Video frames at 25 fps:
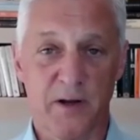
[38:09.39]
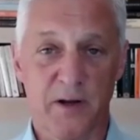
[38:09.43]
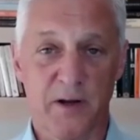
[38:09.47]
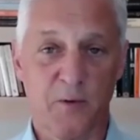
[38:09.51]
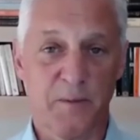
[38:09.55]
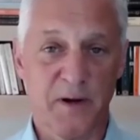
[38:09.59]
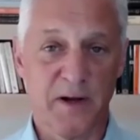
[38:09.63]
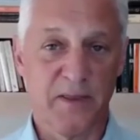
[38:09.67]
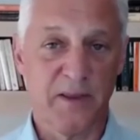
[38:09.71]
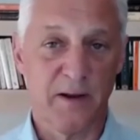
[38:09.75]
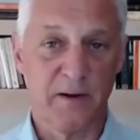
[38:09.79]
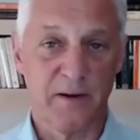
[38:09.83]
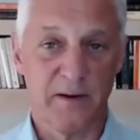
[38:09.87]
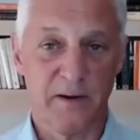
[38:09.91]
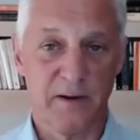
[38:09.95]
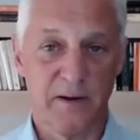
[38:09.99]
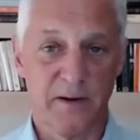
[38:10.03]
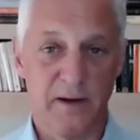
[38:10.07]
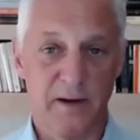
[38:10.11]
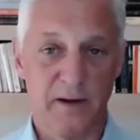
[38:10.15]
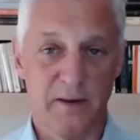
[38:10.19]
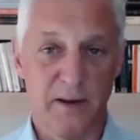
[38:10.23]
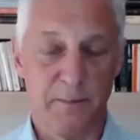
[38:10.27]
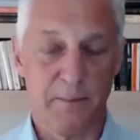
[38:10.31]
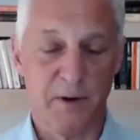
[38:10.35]
We've been in that in
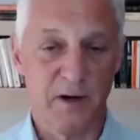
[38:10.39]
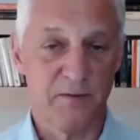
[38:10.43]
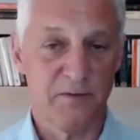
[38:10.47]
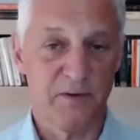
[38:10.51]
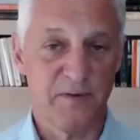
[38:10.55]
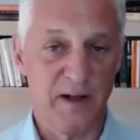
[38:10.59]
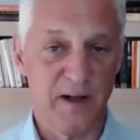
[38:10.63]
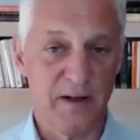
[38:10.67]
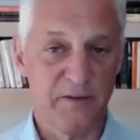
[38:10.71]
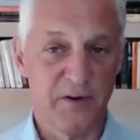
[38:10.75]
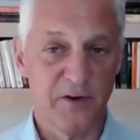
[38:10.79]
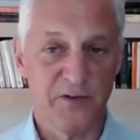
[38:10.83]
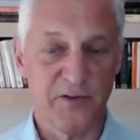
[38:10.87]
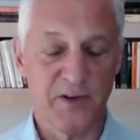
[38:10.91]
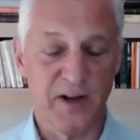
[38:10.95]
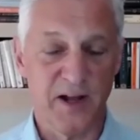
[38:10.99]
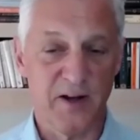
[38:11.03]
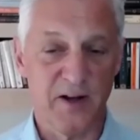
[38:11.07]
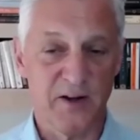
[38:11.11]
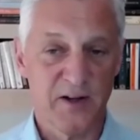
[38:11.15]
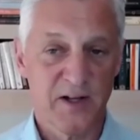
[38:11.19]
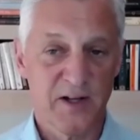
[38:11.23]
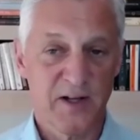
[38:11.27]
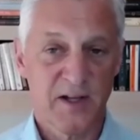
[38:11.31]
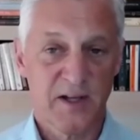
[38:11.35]
that party for five years
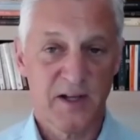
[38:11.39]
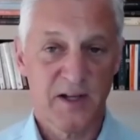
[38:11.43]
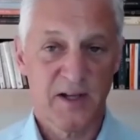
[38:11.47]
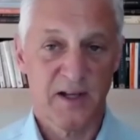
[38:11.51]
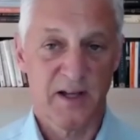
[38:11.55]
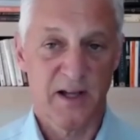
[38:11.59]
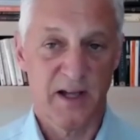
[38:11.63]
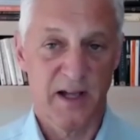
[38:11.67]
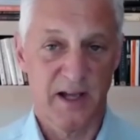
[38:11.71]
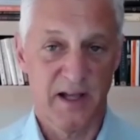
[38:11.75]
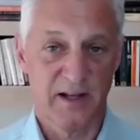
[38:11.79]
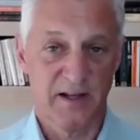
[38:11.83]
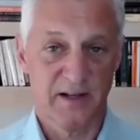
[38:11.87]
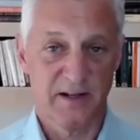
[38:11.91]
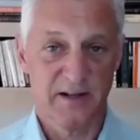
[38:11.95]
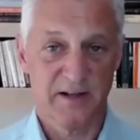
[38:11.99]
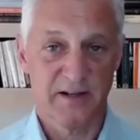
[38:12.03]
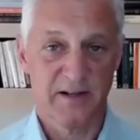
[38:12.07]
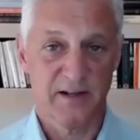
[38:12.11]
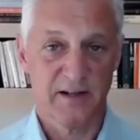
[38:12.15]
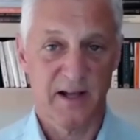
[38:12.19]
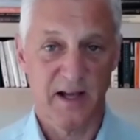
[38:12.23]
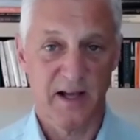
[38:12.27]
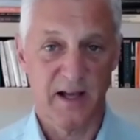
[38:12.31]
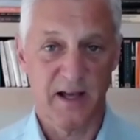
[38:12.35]
now, and
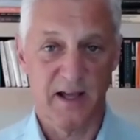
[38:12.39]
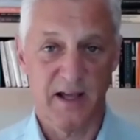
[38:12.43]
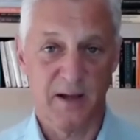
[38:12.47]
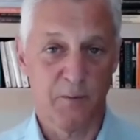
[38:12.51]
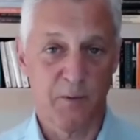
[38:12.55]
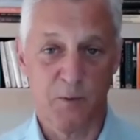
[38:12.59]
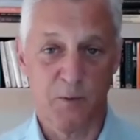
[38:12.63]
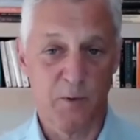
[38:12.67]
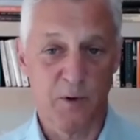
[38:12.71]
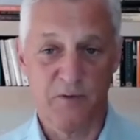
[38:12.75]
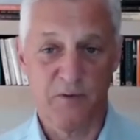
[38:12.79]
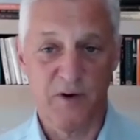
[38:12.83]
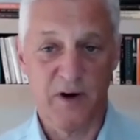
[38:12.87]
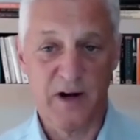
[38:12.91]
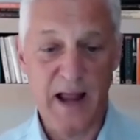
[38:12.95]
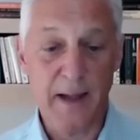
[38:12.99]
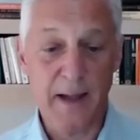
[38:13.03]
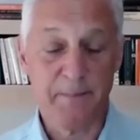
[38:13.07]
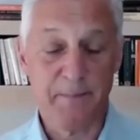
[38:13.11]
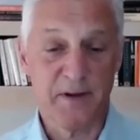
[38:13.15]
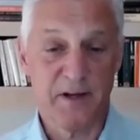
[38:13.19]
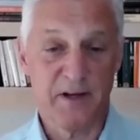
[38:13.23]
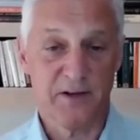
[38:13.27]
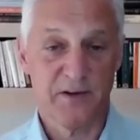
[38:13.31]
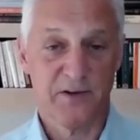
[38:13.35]
uh, and we're, we're very
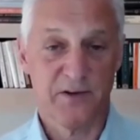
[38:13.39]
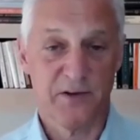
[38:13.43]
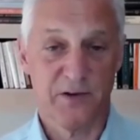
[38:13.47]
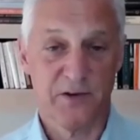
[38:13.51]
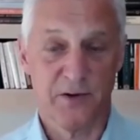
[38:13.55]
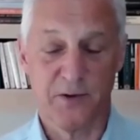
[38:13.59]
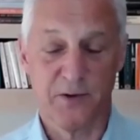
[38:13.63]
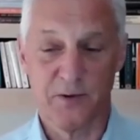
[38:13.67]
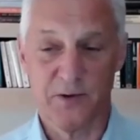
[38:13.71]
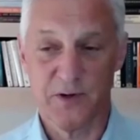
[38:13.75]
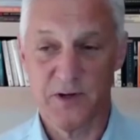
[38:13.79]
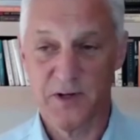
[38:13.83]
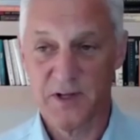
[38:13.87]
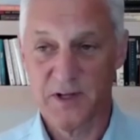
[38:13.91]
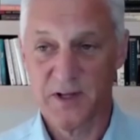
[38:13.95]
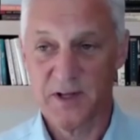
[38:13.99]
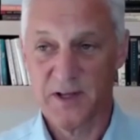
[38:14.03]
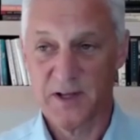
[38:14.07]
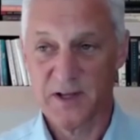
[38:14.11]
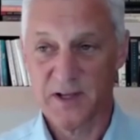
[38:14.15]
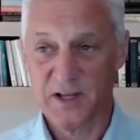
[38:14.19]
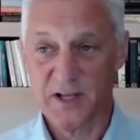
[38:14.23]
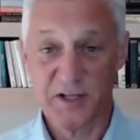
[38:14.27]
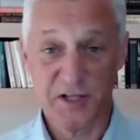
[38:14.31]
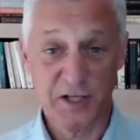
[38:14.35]
happy to
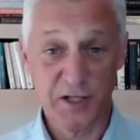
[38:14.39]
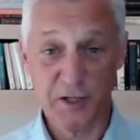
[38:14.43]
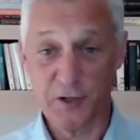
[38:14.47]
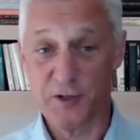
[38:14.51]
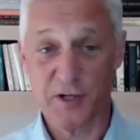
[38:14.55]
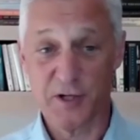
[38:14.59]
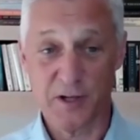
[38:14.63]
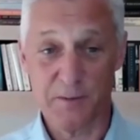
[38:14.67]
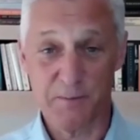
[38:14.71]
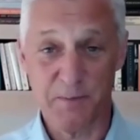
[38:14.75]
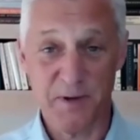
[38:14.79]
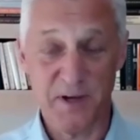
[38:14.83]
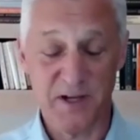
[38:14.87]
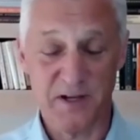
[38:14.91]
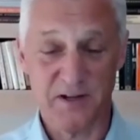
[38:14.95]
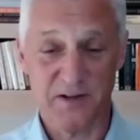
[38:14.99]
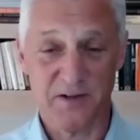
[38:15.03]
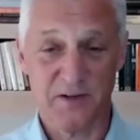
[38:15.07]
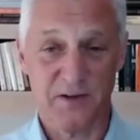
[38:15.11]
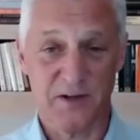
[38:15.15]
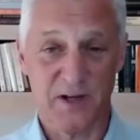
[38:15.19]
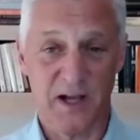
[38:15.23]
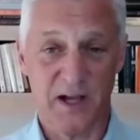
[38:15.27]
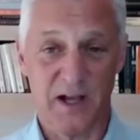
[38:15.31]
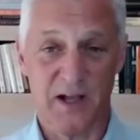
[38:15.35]
continue to compete
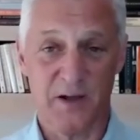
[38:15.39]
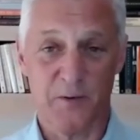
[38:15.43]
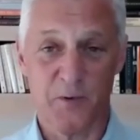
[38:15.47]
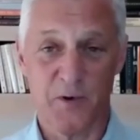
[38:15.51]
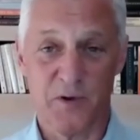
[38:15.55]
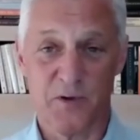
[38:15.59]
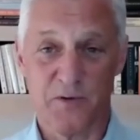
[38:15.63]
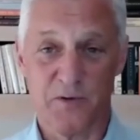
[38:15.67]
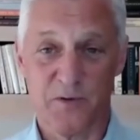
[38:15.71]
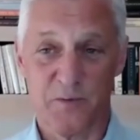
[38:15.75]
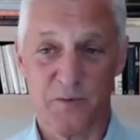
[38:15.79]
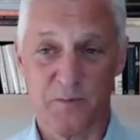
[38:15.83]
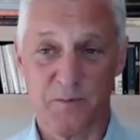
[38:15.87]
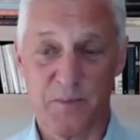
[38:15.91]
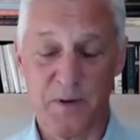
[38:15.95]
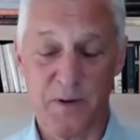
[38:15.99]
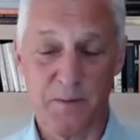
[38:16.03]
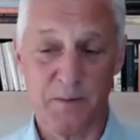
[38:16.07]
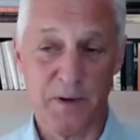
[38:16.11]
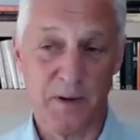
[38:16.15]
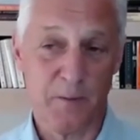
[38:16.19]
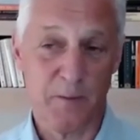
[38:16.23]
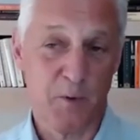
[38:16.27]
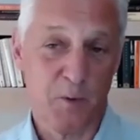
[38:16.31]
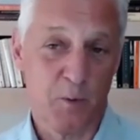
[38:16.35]
uh, with
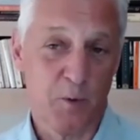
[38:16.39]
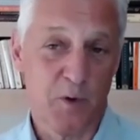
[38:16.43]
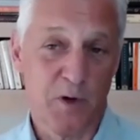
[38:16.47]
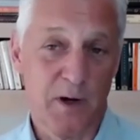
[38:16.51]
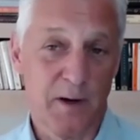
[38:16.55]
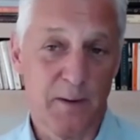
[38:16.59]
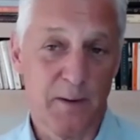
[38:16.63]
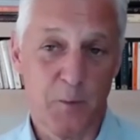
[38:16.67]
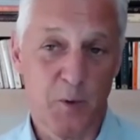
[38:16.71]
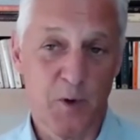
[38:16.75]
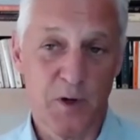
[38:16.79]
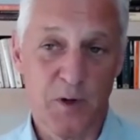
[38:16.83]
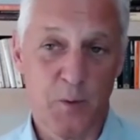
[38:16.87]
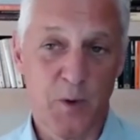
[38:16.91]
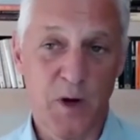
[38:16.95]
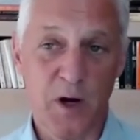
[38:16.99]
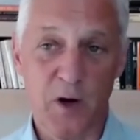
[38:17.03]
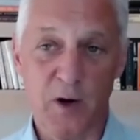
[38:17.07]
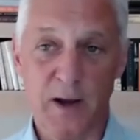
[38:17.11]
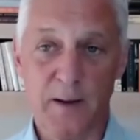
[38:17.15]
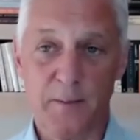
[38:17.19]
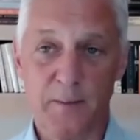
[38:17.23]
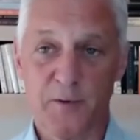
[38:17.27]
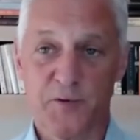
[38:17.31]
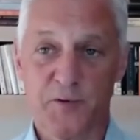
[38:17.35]
people, and we're, we're we
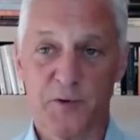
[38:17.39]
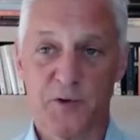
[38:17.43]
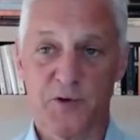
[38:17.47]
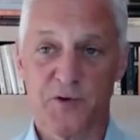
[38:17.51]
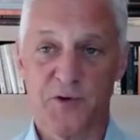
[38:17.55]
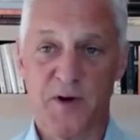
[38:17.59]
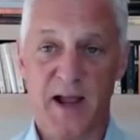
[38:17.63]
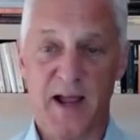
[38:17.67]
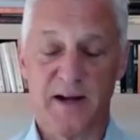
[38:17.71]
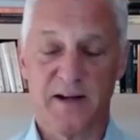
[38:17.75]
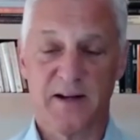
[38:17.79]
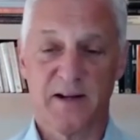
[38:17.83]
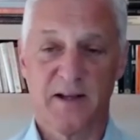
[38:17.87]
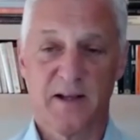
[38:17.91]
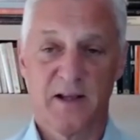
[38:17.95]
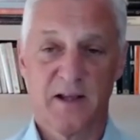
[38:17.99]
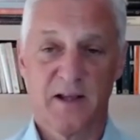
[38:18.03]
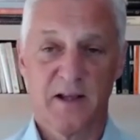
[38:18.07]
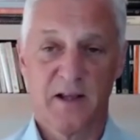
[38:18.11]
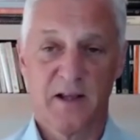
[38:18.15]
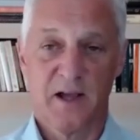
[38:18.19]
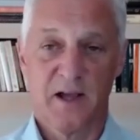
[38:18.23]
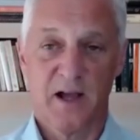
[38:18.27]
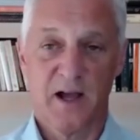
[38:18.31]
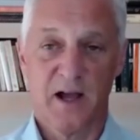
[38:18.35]
are able to attract
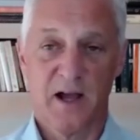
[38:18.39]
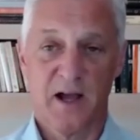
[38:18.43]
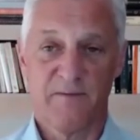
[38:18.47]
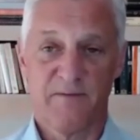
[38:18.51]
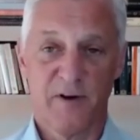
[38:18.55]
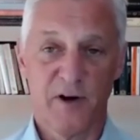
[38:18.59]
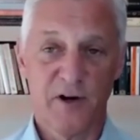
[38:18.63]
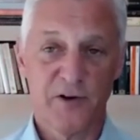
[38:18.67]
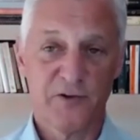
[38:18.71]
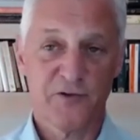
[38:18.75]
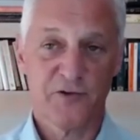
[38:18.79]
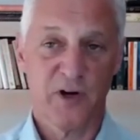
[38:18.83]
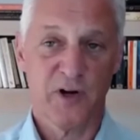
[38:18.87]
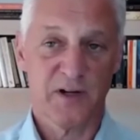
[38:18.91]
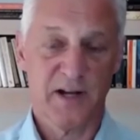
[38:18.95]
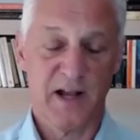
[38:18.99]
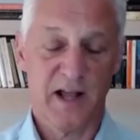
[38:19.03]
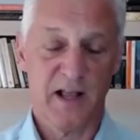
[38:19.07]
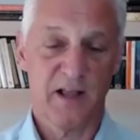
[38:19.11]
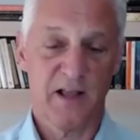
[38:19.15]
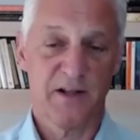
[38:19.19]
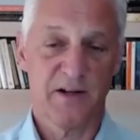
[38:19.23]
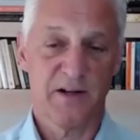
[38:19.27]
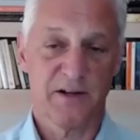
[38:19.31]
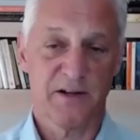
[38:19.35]
uh, very strong
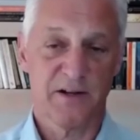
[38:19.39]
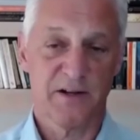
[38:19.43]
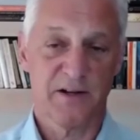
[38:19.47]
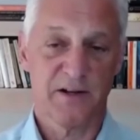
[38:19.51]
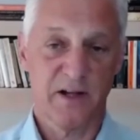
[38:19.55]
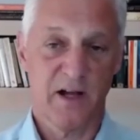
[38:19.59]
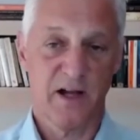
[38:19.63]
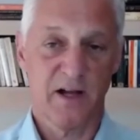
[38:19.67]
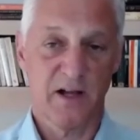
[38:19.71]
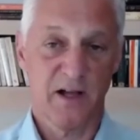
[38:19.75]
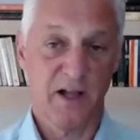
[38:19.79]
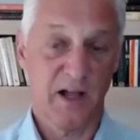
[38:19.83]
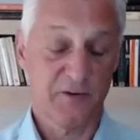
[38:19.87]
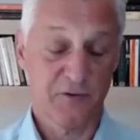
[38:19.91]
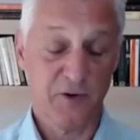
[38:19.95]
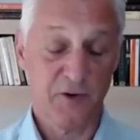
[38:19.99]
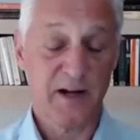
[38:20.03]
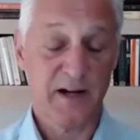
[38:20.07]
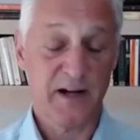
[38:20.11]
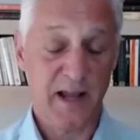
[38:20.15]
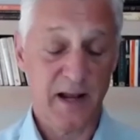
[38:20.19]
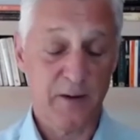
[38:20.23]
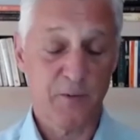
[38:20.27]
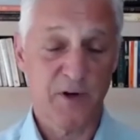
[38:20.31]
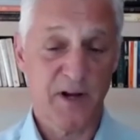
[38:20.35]
talent, uh,
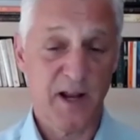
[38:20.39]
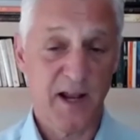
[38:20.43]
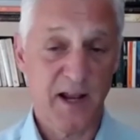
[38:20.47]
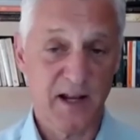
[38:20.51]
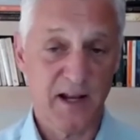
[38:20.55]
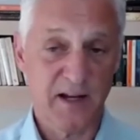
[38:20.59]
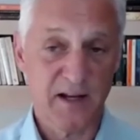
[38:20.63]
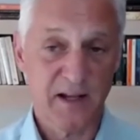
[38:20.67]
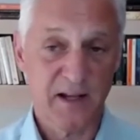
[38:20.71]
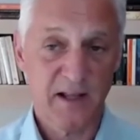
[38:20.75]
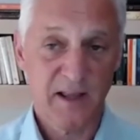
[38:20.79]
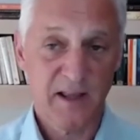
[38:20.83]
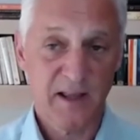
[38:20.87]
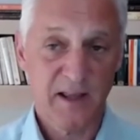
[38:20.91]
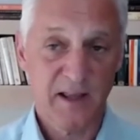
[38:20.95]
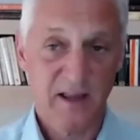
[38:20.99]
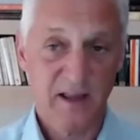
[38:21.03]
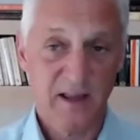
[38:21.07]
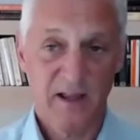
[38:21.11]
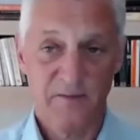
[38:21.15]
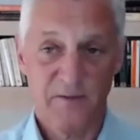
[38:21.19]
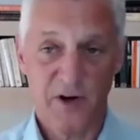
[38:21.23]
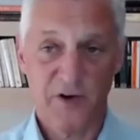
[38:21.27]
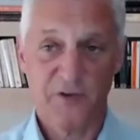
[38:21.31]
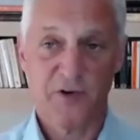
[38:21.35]
attract and retain
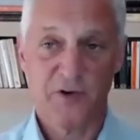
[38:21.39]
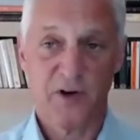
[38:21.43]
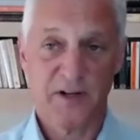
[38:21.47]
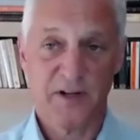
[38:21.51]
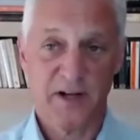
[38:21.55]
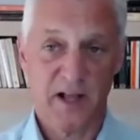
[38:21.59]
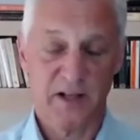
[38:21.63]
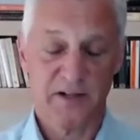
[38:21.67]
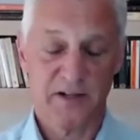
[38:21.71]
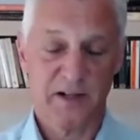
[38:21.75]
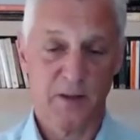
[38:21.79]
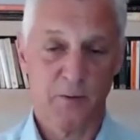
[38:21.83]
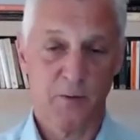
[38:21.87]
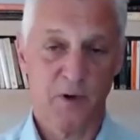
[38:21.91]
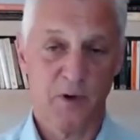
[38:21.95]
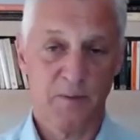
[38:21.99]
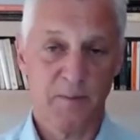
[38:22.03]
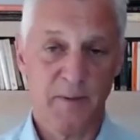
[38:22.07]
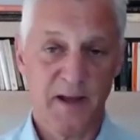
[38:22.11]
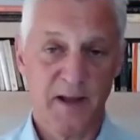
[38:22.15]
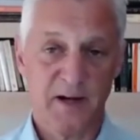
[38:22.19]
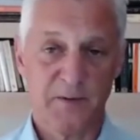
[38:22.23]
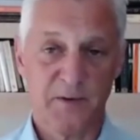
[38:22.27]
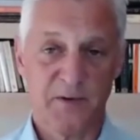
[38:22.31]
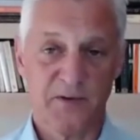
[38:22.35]
very strong talent on the wealth
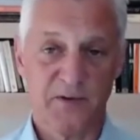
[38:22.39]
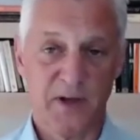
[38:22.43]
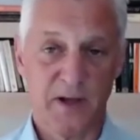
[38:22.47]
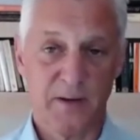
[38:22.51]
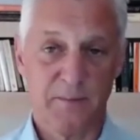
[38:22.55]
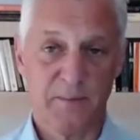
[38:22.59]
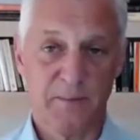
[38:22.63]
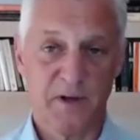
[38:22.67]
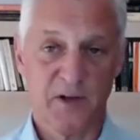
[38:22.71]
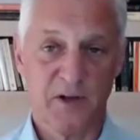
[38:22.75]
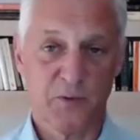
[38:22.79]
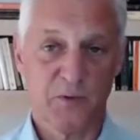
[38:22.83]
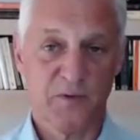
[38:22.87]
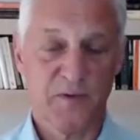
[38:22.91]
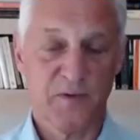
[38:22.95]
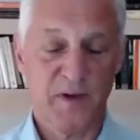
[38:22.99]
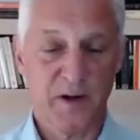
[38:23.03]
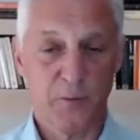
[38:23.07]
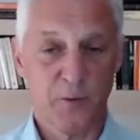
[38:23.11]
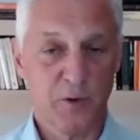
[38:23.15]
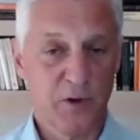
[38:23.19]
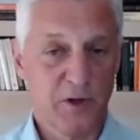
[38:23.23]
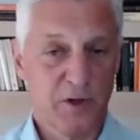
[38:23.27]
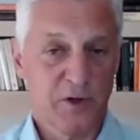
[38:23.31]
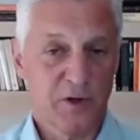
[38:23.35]
management side because we've got
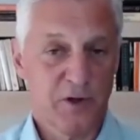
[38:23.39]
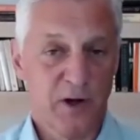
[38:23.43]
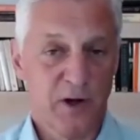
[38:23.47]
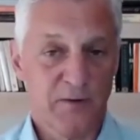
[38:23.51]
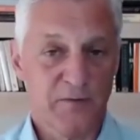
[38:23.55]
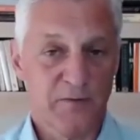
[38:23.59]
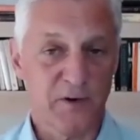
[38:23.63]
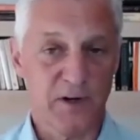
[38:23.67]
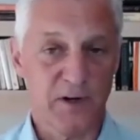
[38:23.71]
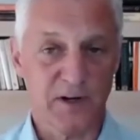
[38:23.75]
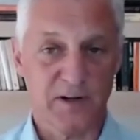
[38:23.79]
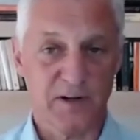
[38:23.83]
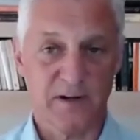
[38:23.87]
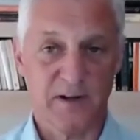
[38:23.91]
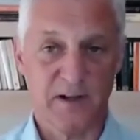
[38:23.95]
a really good offering.